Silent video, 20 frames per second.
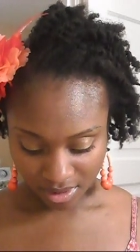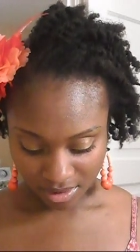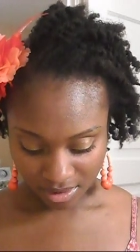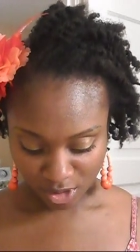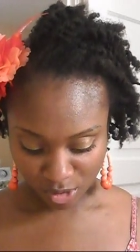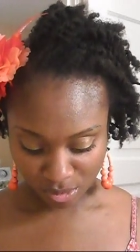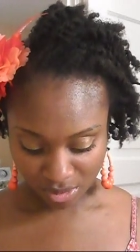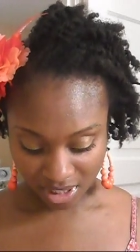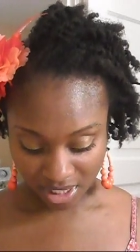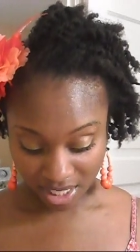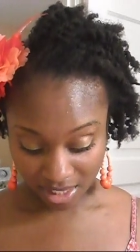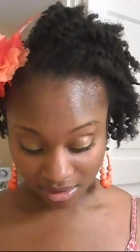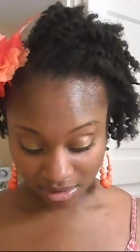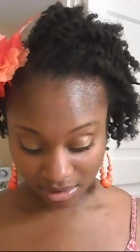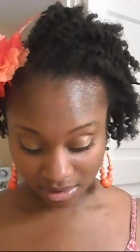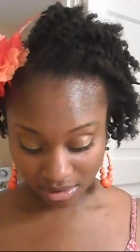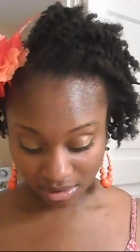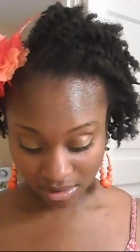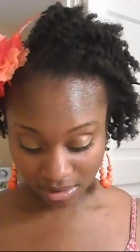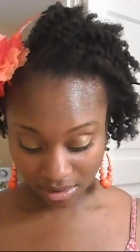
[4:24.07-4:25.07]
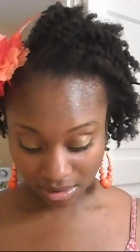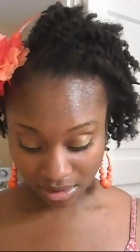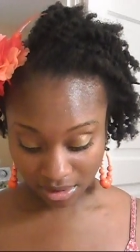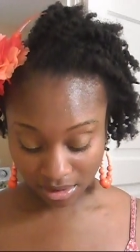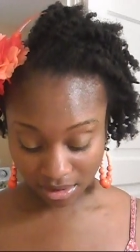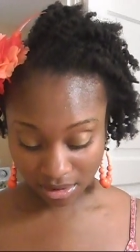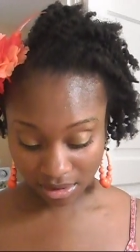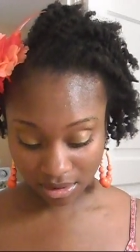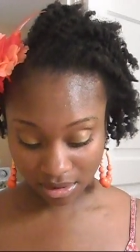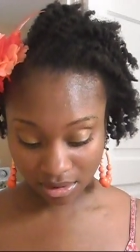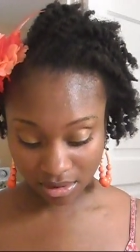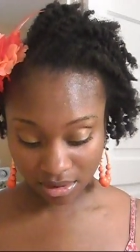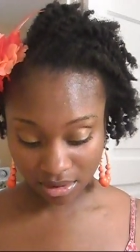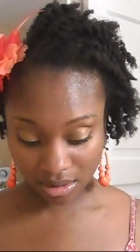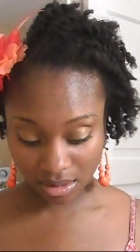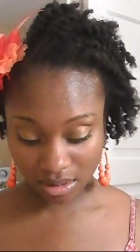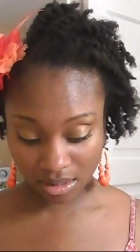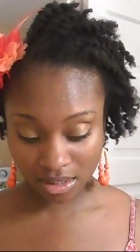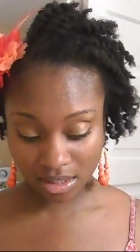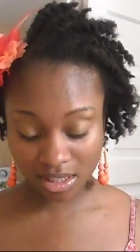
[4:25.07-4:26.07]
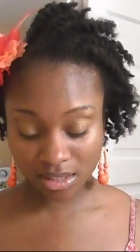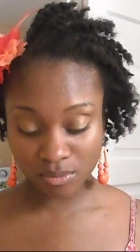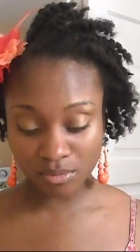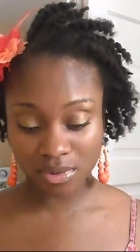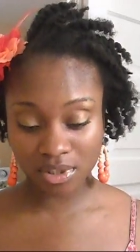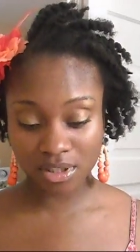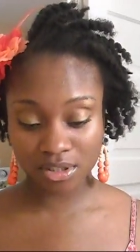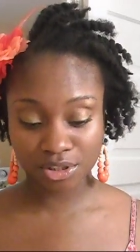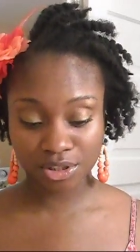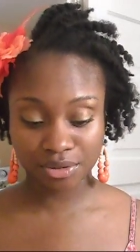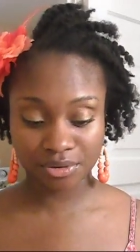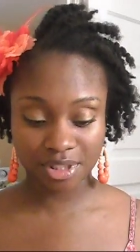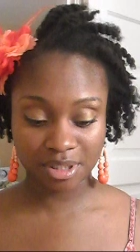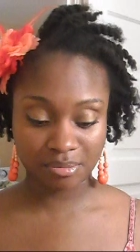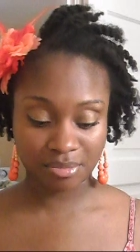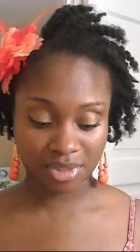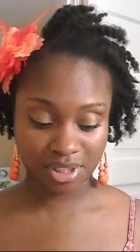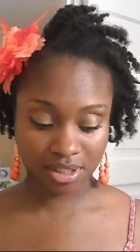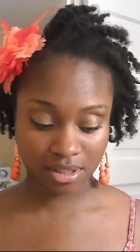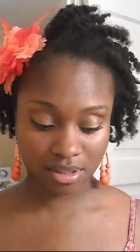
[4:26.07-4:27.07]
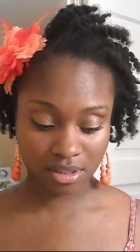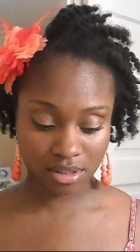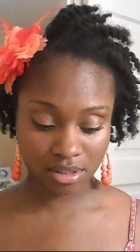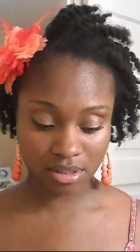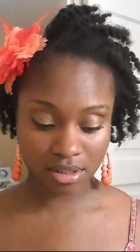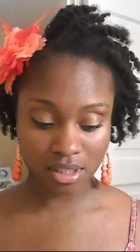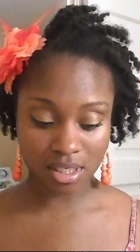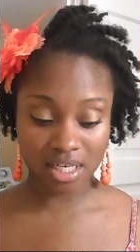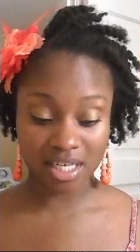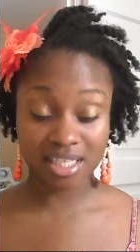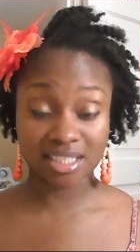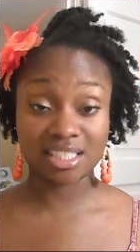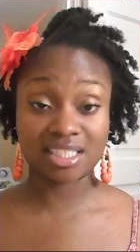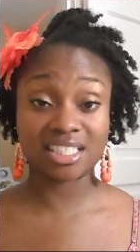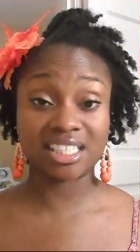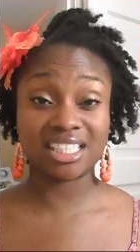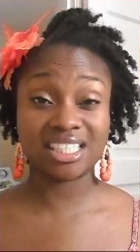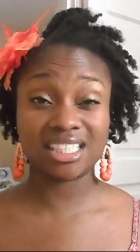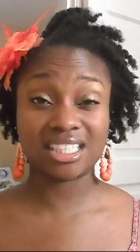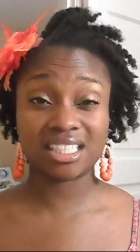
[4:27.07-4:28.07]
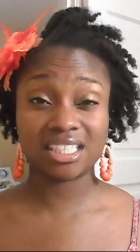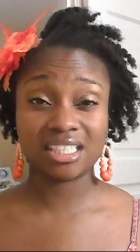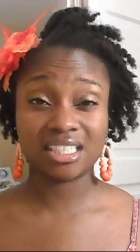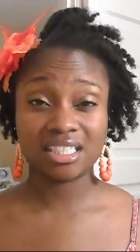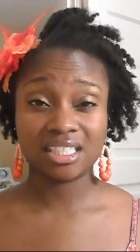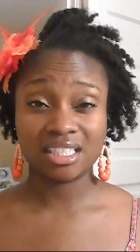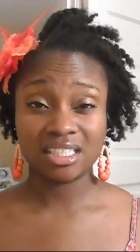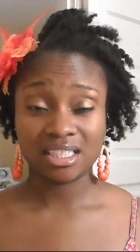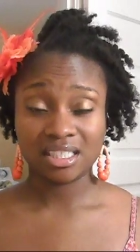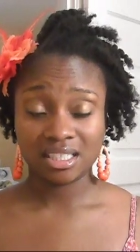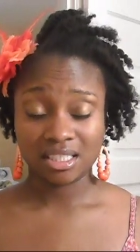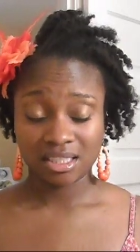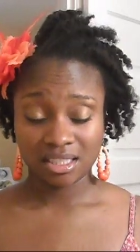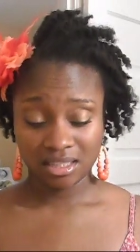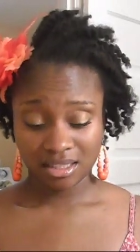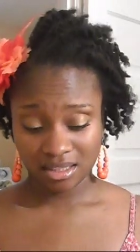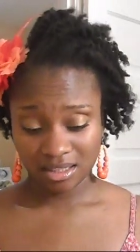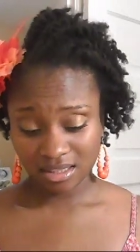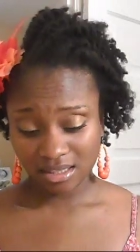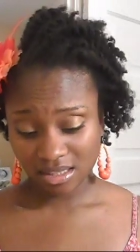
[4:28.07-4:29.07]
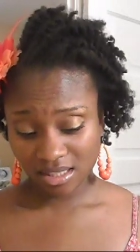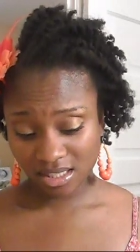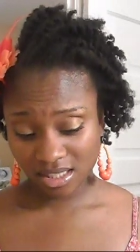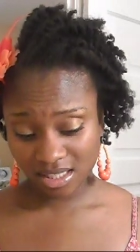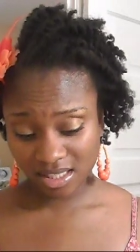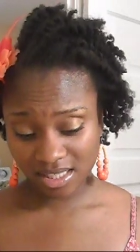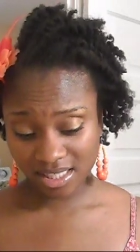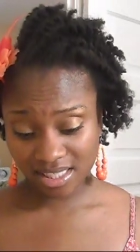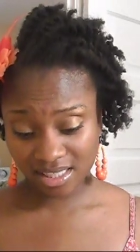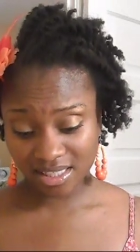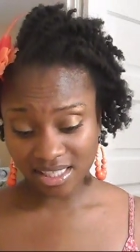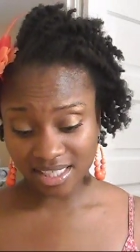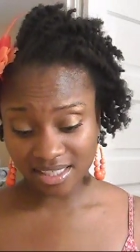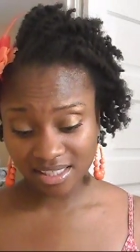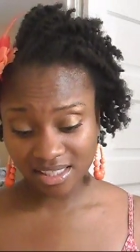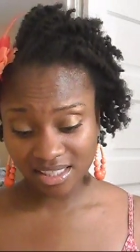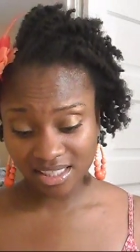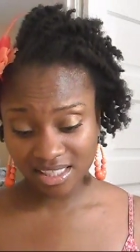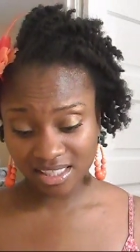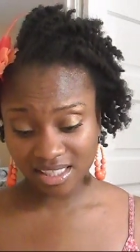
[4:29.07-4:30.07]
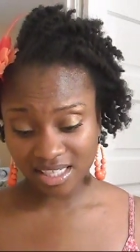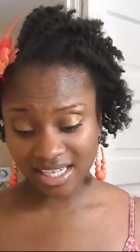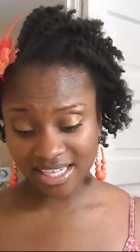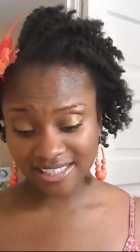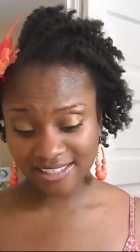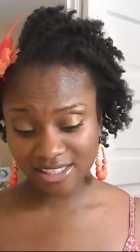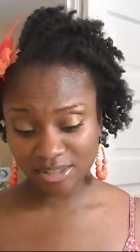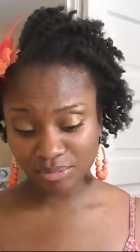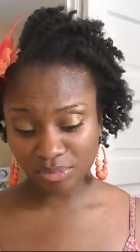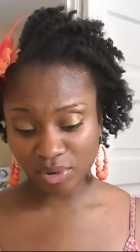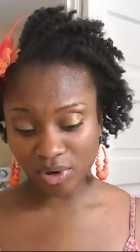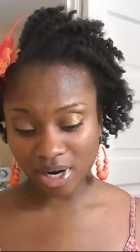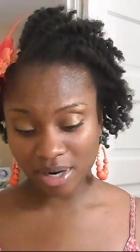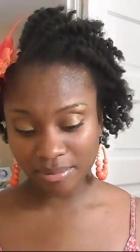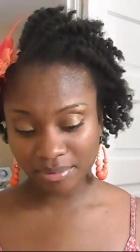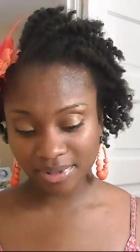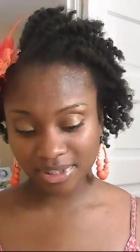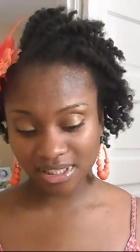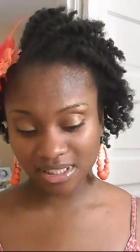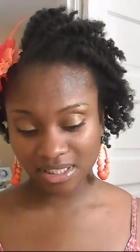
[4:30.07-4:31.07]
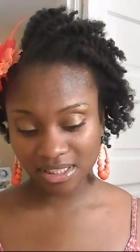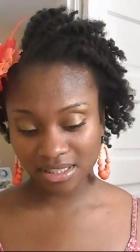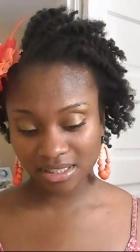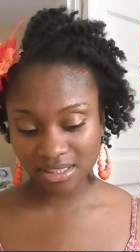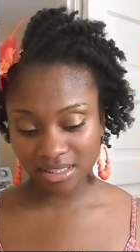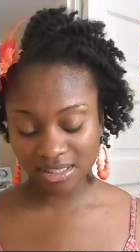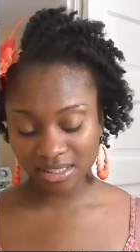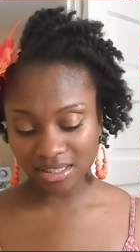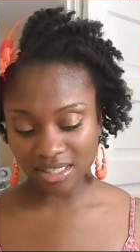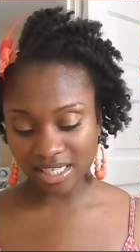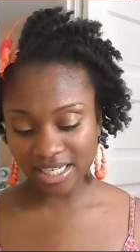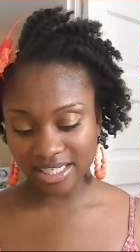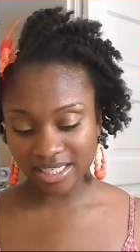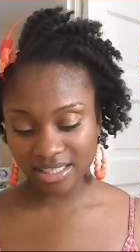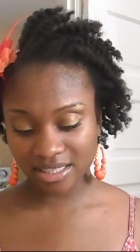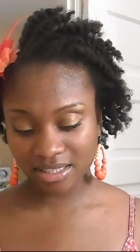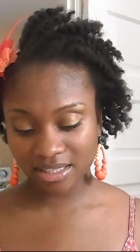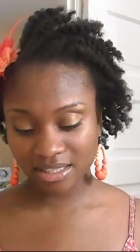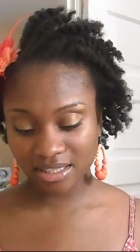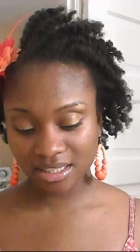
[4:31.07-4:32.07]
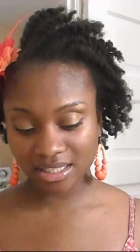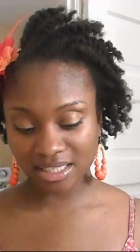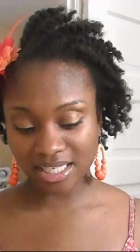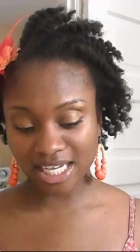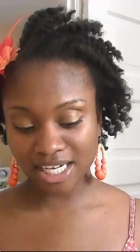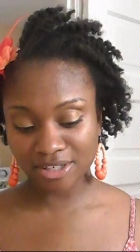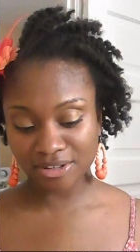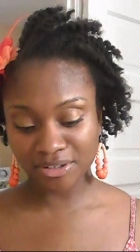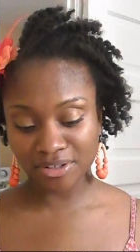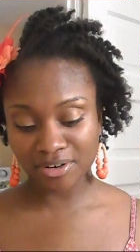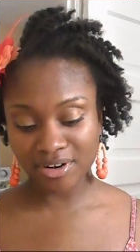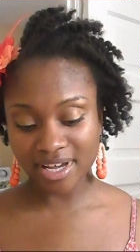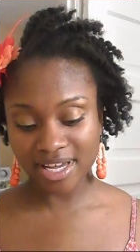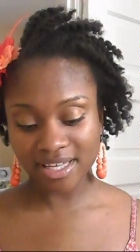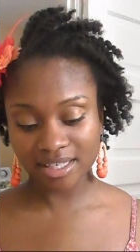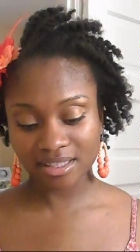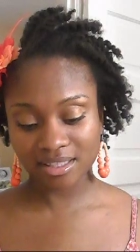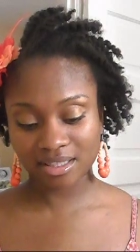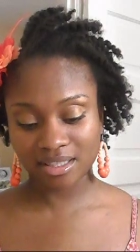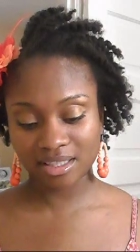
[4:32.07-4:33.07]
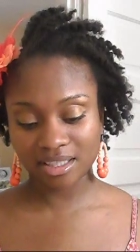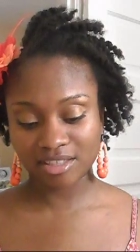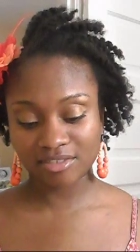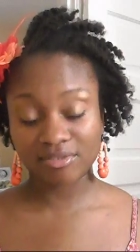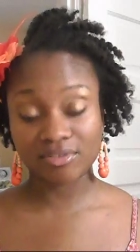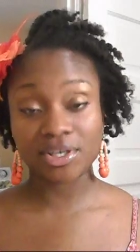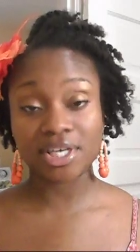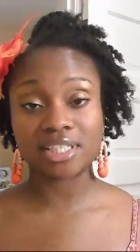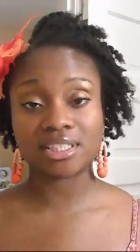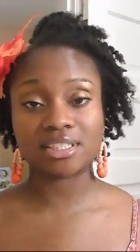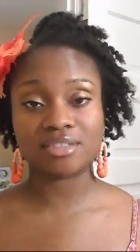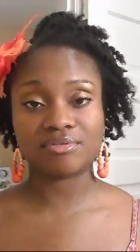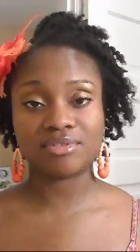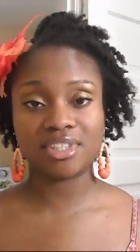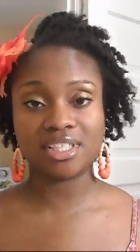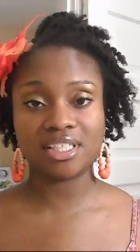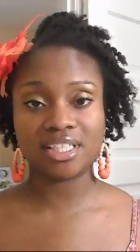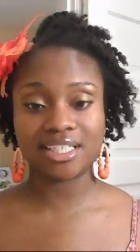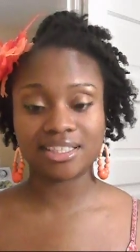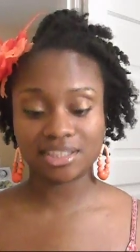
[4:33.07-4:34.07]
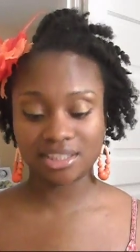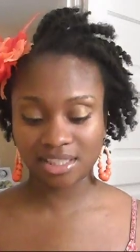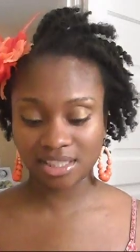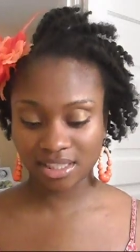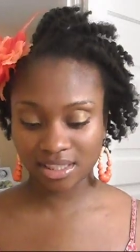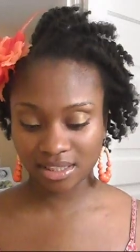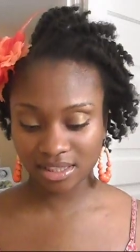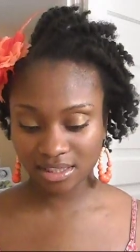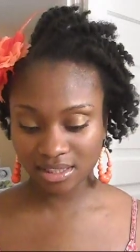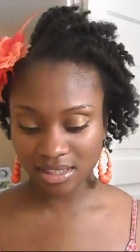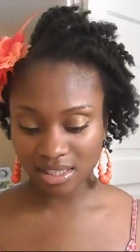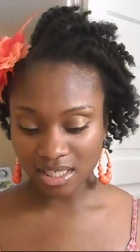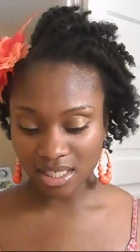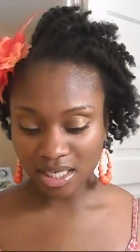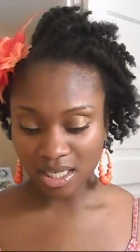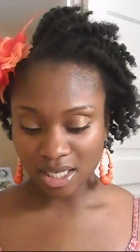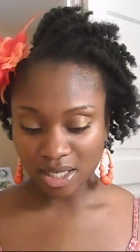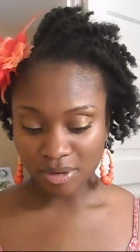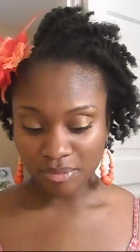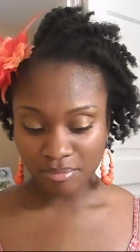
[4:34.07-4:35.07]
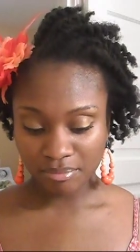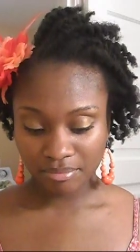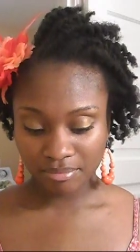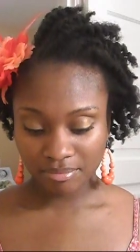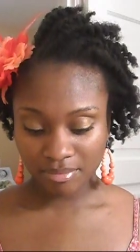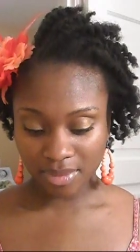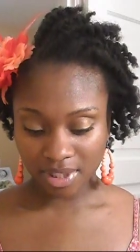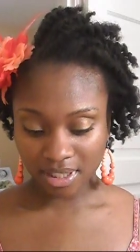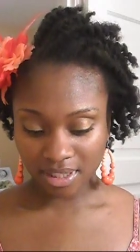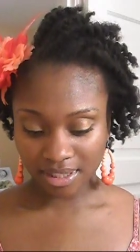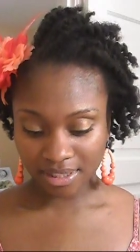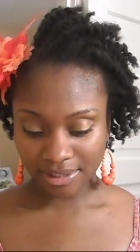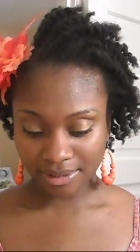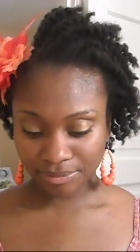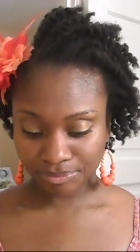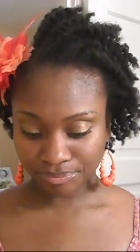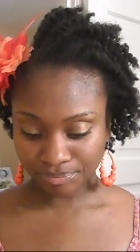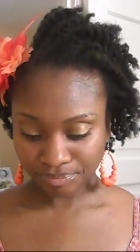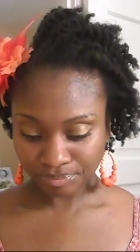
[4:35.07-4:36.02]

So minoxidil is, is one of the treatments. Uh, zinc. This says that zinc has some properties in it that could counteract the effects of DHT. Uh,